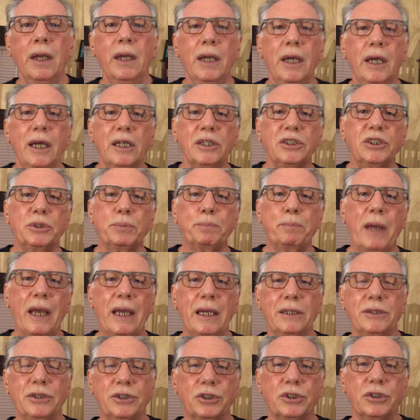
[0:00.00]
It's
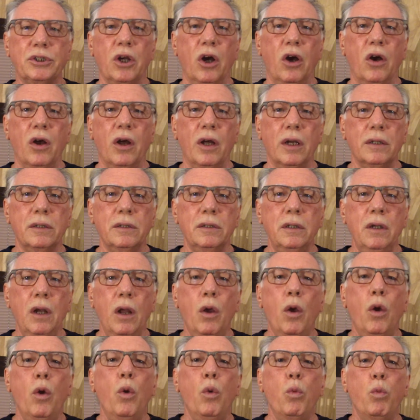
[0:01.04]
based on
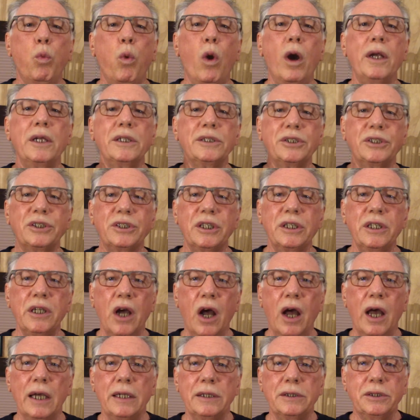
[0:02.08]
what is the
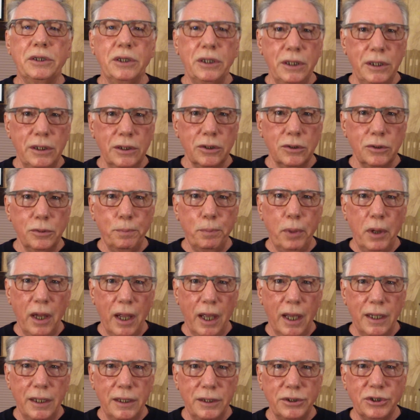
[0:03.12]
ideal
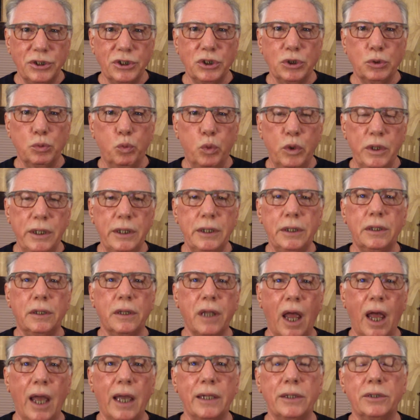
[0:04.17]
place we'd
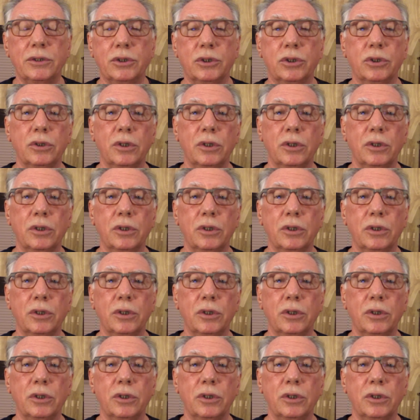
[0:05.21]
like to